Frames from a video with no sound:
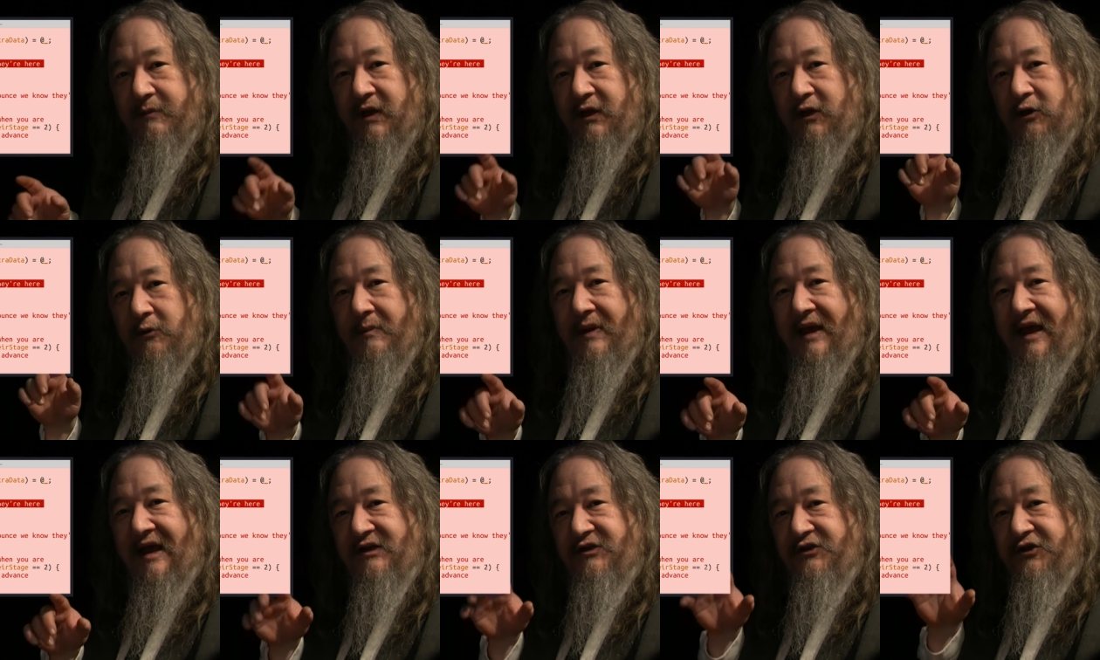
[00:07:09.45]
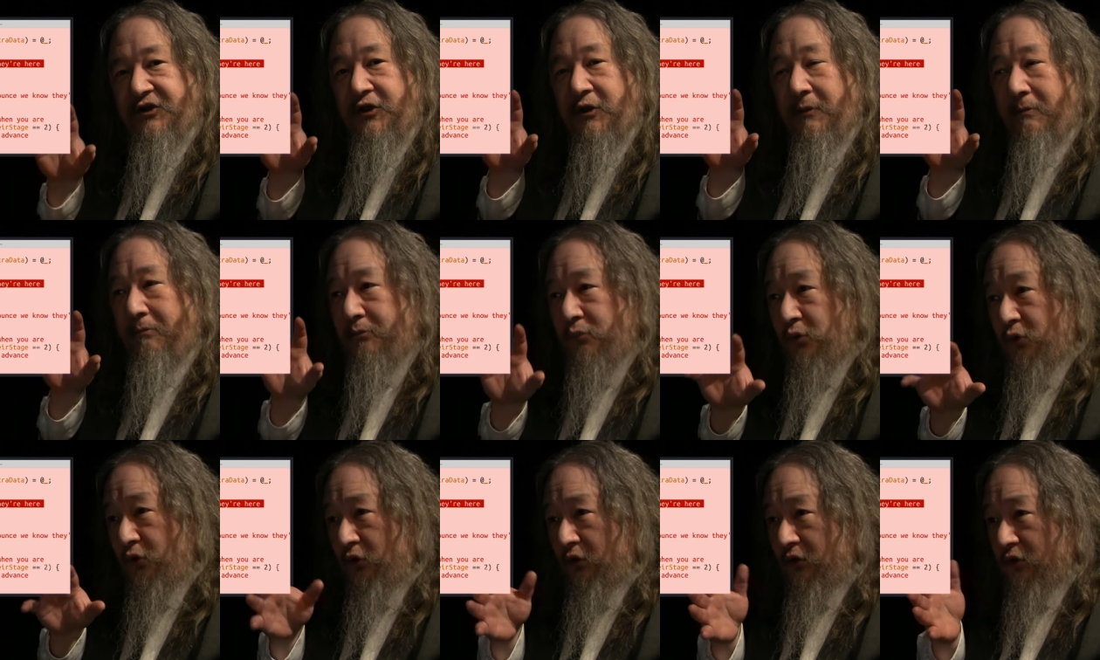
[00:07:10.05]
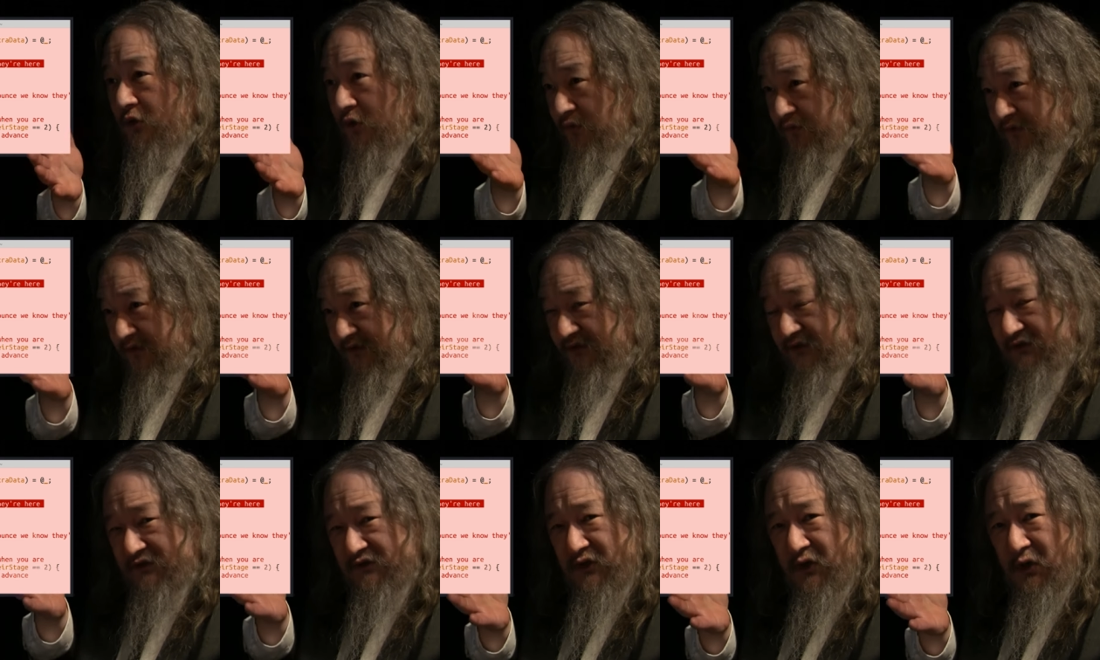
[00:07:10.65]
I go back to the Perl code.
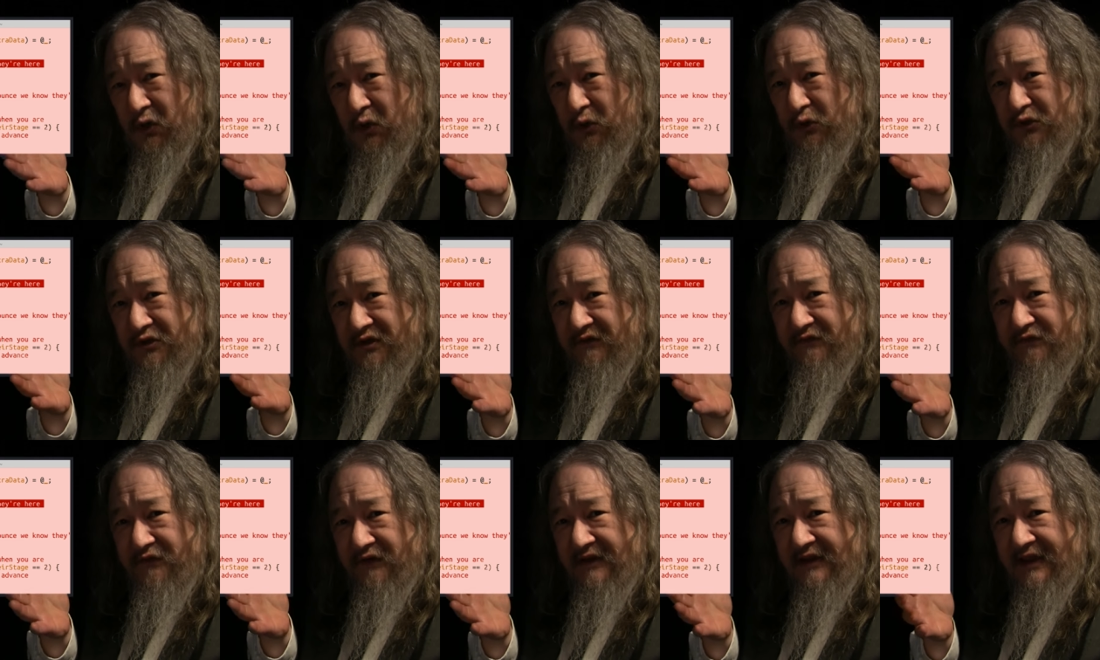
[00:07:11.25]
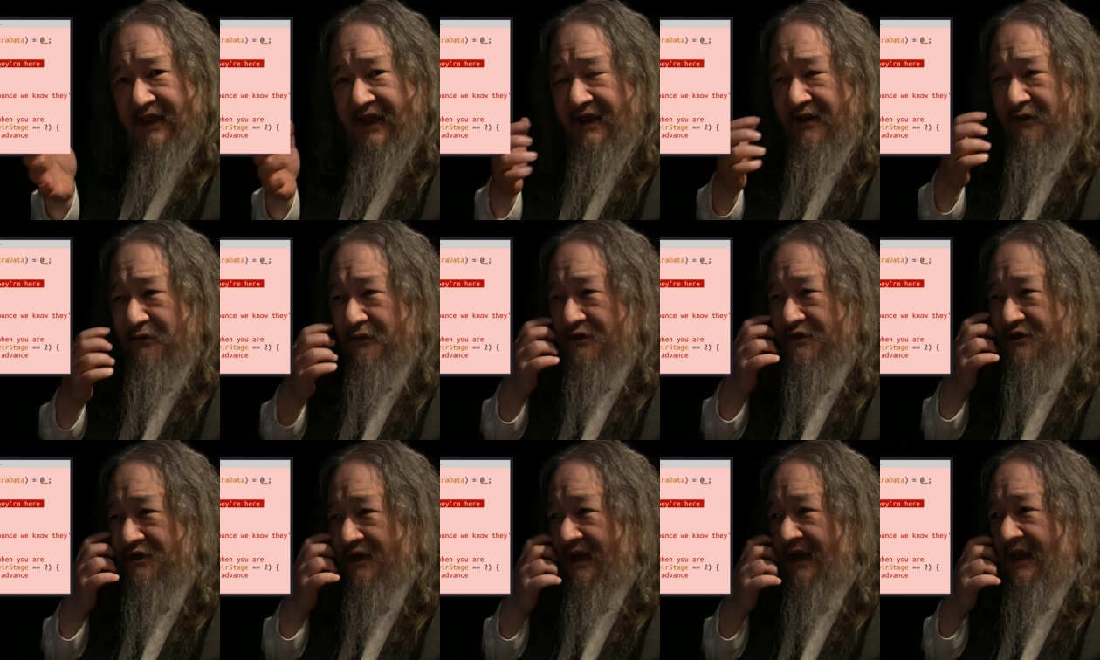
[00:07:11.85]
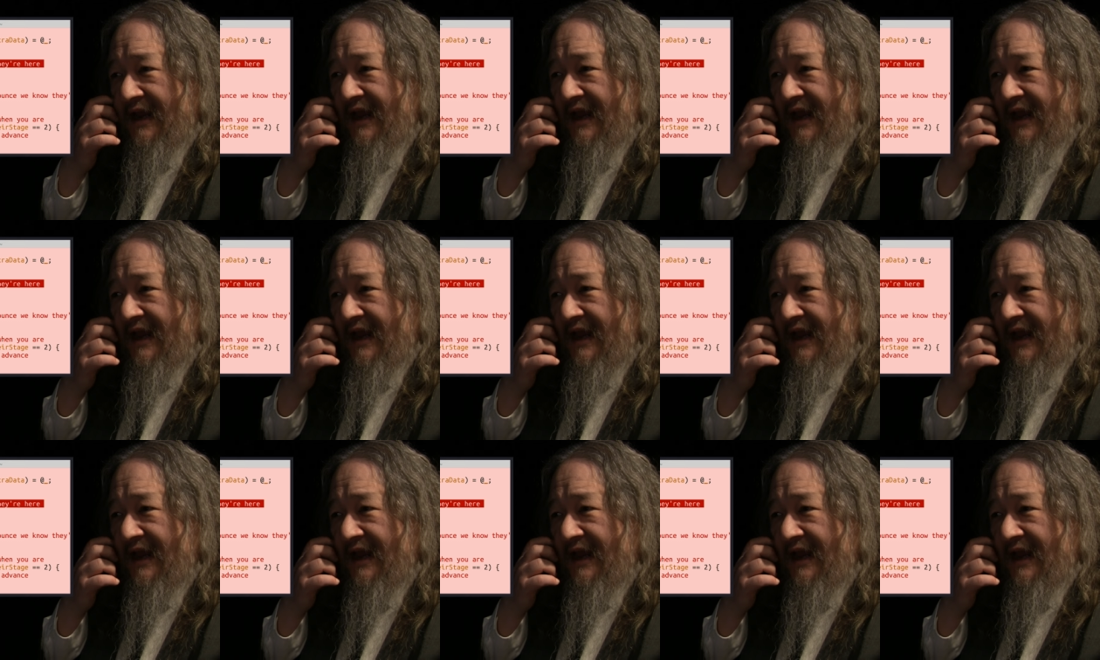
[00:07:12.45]
This is a whole different language,